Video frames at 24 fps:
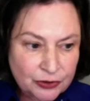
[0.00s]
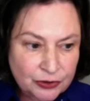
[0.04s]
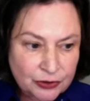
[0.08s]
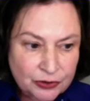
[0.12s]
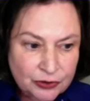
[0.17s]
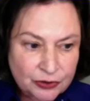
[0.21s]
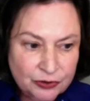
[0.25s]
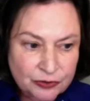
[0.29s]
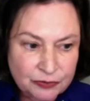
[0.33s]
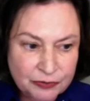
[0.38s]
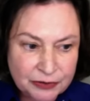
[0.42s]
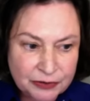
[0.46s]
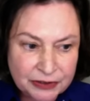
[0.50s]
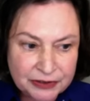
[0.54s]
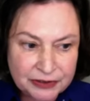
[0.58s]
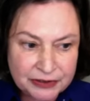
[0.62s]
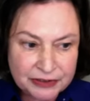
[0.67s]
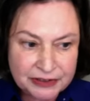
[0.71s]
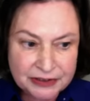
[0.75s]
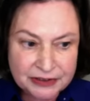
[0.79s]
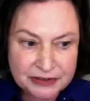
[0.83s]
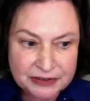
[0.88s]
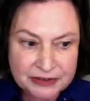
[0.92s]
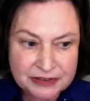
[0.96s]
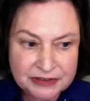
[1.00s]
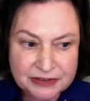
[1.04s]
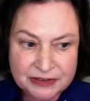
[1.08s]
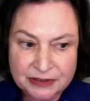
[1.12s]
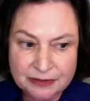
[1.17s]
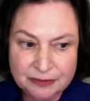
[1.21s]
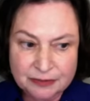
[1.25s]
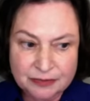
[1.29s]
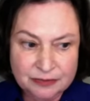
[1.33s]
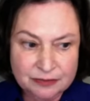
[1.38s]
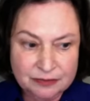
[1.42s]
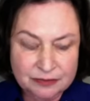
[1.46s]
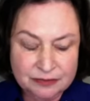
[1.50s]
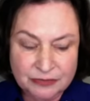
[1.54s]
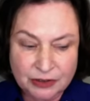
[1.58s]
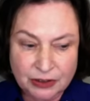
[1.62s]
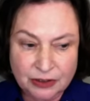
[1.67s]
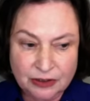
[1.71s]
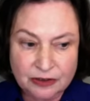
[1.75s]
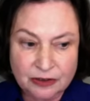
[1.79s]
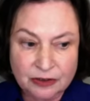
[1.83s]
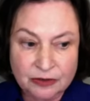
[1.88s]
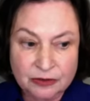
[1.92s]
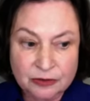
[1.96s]
who really seem
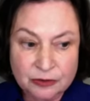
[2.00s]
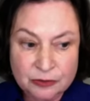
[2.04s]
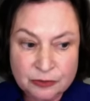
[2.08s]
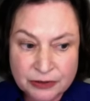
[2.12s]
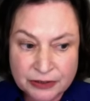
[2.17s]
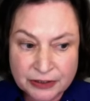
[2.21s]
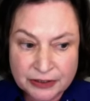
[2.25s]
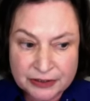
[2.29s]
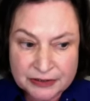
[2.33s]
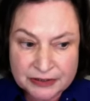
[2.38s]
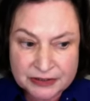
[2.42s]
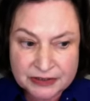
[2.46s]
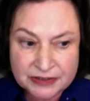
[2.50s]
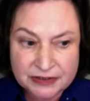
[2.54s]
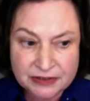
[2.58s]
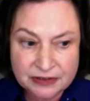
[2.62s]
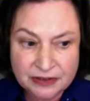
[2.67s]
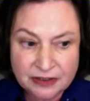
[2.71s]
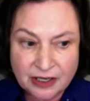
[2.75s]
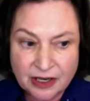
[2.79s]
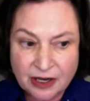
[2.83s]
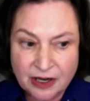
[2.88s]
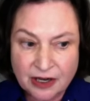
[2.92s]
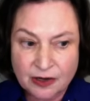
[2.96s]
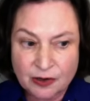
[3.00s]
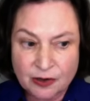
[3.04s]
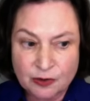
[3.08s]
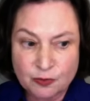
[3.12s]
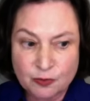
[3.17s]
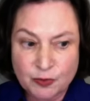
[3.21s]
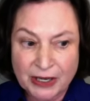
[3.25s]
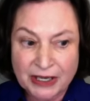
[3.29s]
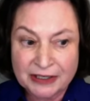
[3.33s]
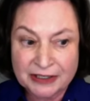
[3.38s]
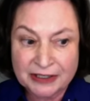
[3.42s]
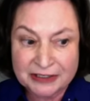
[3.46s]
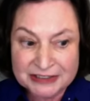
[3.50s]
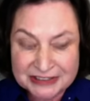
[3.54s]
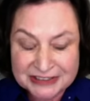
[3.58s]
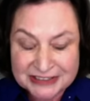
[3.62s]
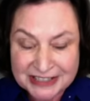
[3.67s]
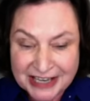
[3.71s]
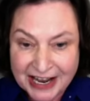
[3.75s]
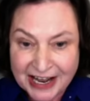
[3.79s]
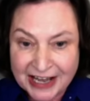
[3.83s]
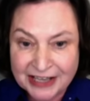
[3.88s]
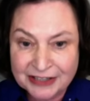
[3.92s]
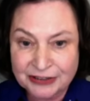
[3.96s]
clueless. Um, and it's
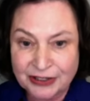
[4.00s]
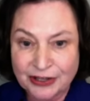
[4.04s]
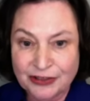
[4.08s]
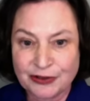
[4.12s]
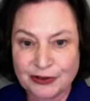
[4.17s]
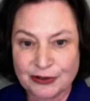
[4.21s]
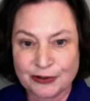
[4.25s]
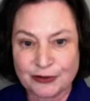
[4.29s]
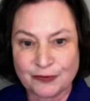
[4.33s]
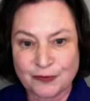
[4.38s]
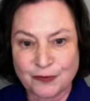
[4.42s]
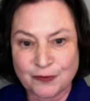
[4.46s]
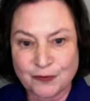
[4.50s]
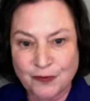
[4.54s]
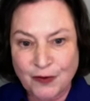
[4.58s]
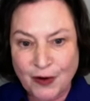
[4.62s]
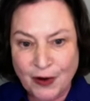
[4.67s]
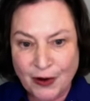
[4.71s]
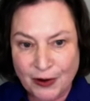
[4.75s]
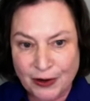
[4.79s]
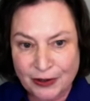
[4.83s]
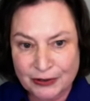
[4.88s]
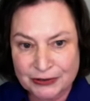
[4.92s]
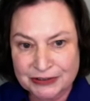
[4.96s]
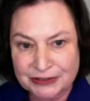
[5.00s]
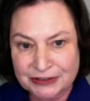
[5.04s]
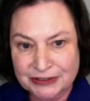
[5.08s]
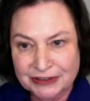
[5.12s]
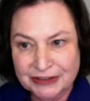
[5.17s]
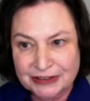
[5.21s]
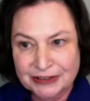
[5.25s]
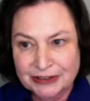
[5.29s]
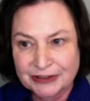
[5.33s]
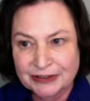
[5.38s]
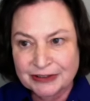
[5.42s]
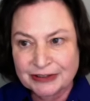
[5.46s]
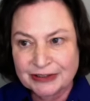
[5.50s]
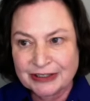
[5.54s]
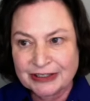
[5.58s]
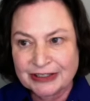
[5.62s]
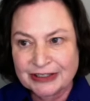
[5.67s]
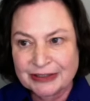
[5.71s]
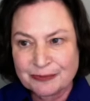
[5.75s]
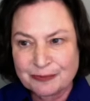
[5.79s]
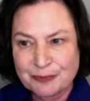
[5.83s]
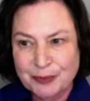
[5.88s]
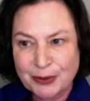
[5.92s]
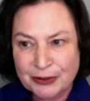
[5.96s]
not their fault
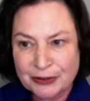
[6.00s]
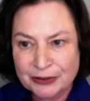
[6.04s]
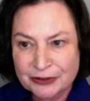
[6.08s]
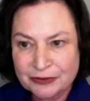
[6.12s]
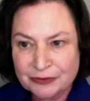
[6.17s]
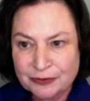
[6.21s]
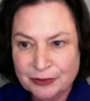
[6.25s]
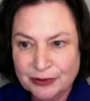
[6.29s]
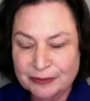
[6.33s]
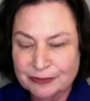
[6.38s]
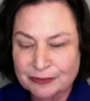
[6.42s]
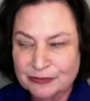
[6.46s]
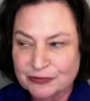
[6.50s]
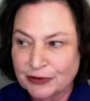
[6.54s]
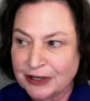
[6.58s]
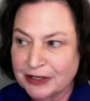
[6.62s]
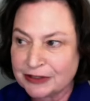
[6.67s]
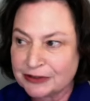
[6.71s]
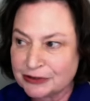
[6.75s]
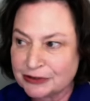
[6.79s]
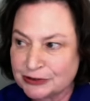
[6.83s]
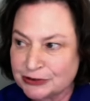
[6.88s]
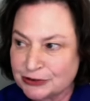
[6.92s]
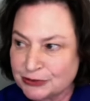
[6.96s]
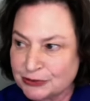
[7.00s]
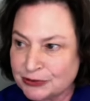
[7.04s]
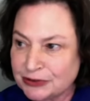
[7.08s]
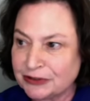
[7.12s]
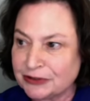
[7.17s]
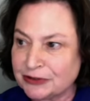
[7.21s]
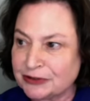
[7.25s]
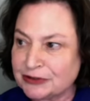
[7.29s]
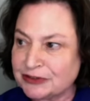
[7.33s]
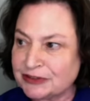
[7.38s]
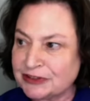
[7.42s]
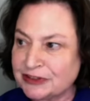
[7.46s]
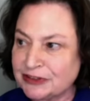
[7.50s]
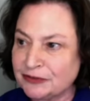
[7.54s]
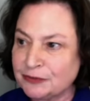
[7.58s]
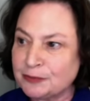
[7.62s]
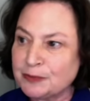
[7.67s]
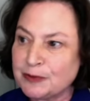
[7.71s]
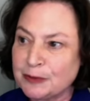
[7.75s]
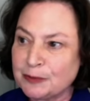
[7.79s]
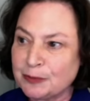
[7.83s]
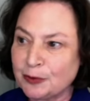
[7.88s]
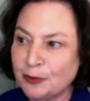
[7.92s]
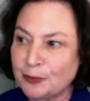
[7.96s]
part of what I'm trying to do here is give
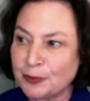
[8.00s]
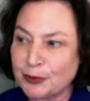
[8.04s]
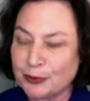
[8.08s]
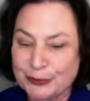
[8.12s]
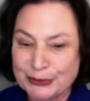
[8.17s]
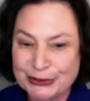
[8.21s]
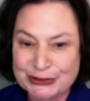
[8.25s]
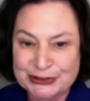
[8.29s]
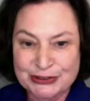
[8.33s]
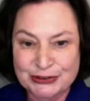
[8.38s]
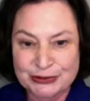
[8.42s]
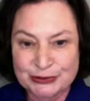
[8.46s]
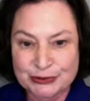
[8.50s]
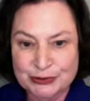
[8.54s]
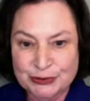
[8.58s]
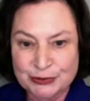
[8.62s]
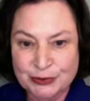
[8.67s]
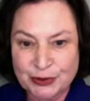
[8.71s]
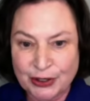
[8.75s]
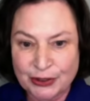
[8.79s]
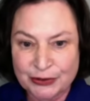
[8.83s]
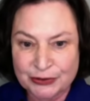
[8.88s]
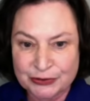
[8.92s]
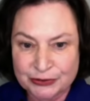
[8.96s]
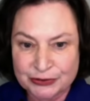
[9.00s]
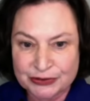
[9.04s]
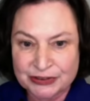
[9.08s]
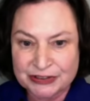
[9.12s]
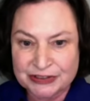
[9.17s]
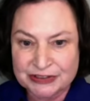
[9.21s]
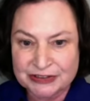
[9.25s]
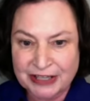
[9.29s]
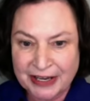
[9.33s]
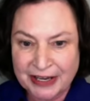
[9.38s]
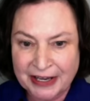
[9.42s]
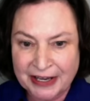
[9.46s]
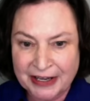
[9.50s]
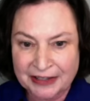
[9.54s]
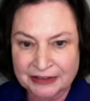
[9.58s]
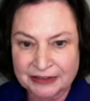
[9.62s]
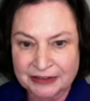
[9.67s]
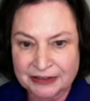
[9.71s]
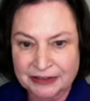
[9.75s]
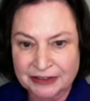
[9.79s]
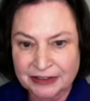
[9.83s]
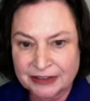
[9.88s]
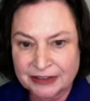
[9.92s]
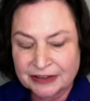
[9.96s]
people permission to understand
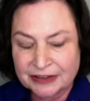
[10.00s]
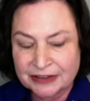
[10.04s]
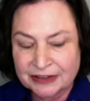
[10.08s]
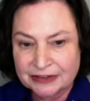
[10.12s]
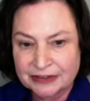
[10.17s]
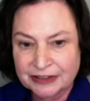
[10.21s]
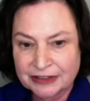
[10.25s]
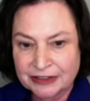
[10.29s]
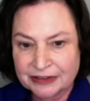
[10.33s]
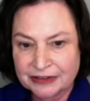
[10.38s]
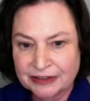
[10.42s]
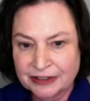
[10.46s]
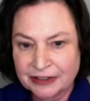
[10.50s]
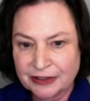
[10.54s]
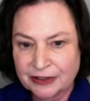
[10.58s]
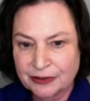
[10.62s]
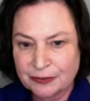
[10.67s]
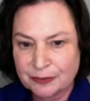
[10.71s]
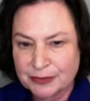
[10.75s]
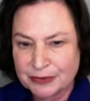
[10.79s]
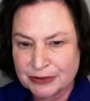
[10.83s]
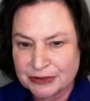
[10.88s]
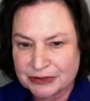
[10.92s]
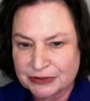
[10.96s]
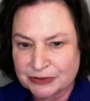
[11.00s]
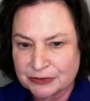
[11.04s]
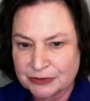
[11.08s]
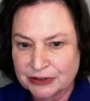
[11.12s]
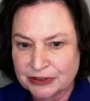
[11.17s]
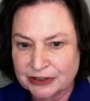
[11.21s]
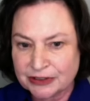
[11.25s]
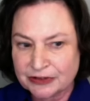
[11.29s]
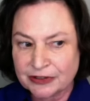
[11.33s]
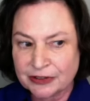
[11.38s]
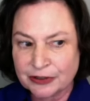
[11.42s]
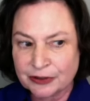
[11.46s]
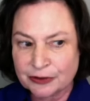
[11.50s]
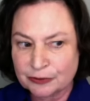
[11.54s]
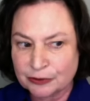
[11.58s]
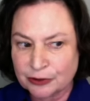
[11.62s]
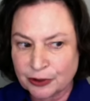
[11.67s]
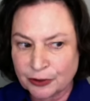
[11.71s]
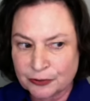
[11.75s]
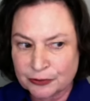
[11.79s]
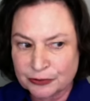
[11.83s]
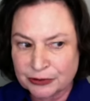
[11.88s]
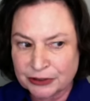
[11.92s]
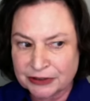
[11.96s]
that their misery, their
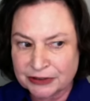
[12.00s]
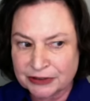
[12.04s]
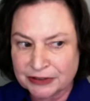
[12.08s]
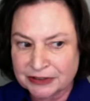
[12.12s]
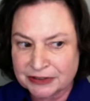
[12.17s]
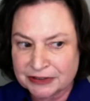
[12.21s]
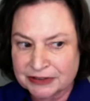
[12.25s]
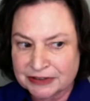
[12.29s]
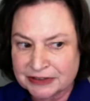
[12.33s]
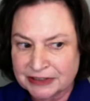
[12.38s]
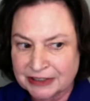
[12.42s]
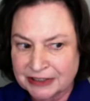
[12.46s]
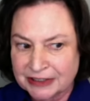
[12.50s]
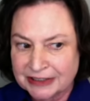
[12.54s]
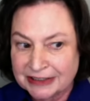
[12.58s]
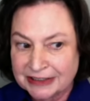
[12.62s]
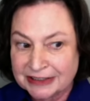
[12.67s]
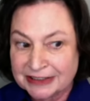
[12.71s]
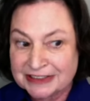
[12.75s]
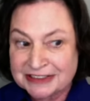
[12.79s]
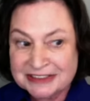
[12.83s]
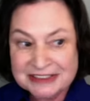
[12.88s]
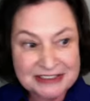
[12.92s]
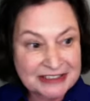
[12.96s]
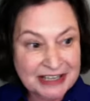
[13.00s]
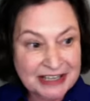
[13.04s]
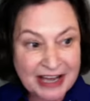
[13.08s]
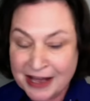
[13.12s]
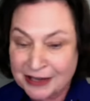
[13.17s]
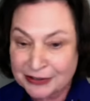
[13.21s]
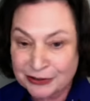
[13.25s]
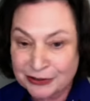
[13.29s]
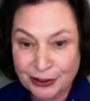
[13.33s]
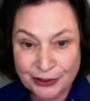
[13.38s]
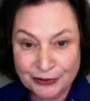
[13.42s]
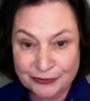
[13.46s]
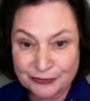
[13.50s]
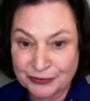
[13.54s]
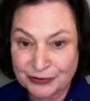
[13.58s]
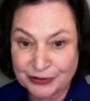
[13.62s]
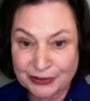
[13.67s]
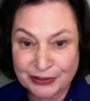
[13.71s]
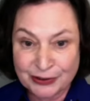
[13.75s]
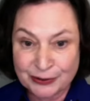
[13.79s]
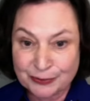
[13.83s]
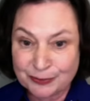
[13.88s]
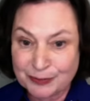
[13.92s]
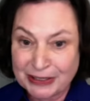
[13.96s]
loneliness is not of
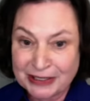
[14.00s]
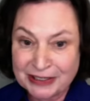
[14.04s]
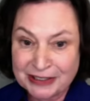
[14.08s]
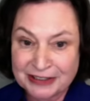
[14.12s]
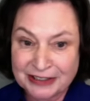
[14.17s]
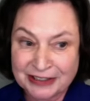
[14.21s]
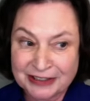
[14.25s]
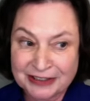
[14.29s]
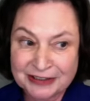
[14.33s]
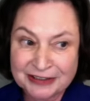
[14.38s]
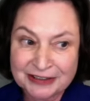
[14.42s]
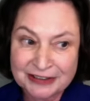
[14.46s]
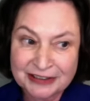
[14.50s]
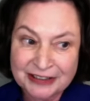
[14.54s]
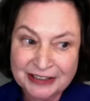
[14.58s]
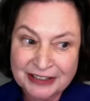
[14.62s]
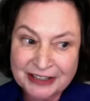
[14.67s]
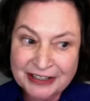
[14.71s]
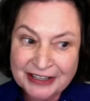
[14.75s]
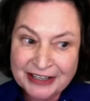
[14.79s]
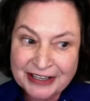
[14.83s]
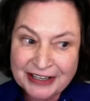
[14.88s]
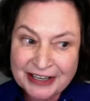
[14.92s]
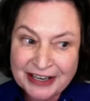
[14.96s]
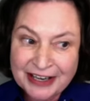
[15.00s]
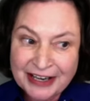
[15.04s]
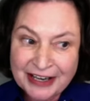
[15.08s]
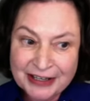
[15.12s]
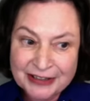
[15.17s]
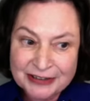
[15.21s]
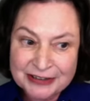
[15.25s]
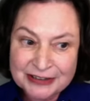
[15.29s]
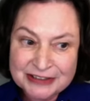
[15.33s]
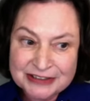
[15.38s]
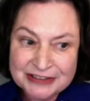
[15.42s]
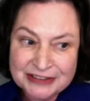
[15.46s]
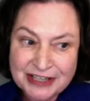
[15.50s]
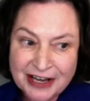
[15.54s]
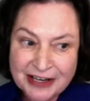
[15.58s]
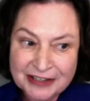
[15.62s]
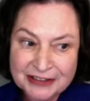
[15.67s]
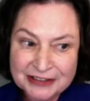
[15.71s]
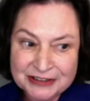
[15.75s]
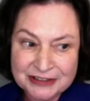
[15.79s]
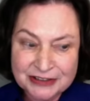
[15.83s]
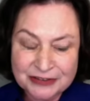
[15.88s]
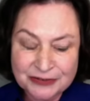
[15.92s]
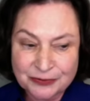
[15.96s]
their making. Mm. And it's not
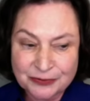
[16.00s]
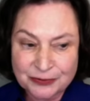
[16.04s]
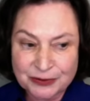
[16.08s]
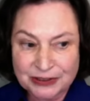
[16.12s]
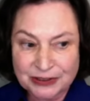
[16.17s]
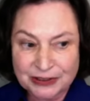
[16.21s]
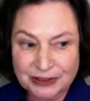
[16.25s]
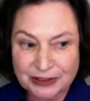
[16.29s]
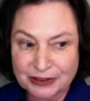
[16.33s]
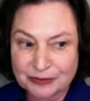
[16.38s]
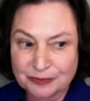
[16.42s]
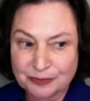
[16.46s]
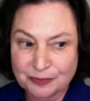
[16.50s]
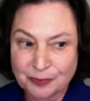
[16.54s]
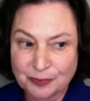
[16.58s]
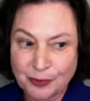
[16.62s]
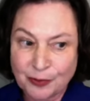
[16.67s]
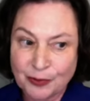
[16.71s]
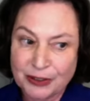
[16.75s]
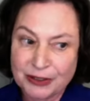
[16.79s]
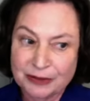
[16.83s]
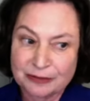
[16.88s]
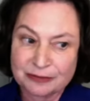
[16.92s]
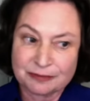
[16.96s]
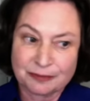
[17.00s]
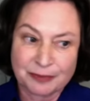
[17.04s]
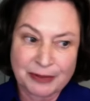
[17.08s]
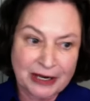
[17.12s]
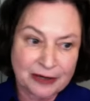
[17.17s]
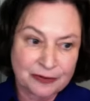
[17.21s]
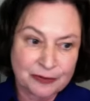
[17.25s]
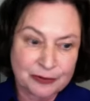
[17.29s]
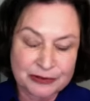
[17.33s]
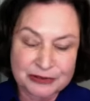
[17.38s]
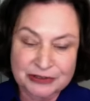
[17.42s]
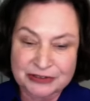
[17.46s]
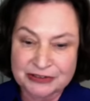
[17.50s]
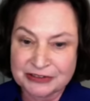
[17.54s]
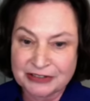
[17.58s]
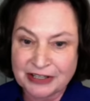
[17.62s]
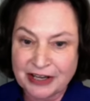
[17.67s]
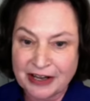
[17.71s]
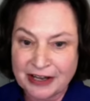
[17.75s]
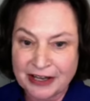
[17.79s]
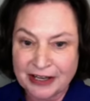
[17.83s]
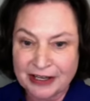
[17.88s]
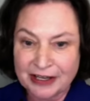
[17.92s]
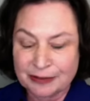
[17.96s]
as if we can point backwards in
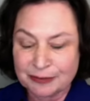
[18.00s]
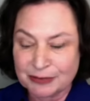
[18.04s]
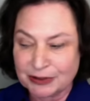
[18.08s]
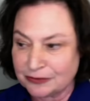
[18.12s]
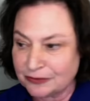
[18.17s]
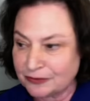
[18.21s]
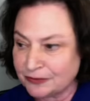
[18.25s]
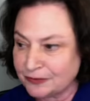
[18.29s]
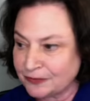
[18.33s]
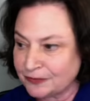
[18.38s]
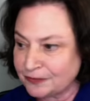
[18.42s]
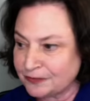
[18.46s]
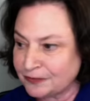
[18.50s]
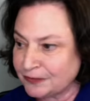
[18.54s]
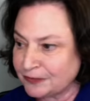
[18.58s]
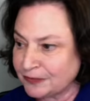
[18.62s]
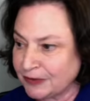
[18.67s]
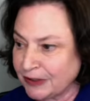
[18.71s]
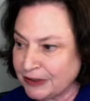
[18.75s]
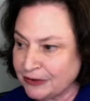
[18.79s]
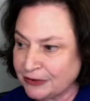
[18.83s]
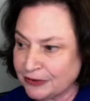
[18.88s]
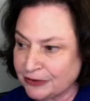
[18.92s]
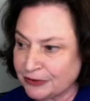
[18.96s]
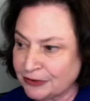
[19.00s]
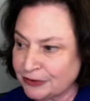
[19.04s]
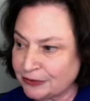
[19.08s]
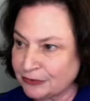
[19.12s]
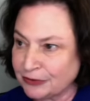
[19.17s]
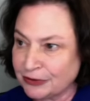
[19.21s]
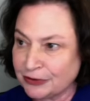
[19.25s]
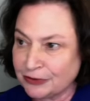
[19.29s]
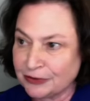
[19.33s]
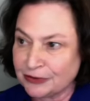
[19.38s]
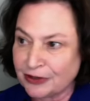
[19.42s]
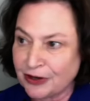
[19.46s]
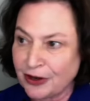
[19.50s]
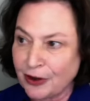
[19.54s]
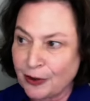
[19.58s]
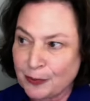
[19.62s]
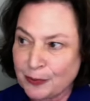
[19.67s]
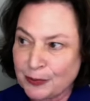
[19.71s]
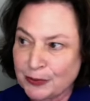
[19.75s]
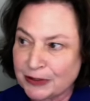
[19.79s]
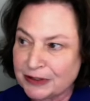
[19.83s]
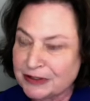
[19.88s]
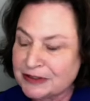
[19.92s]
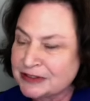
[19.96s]
time and finger the real
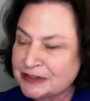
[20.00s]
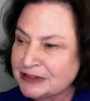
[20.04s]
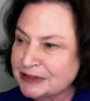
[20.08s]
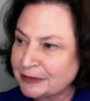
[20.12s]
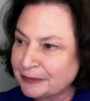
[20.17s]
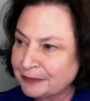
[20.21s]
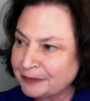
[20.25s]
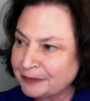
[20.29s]
culprits.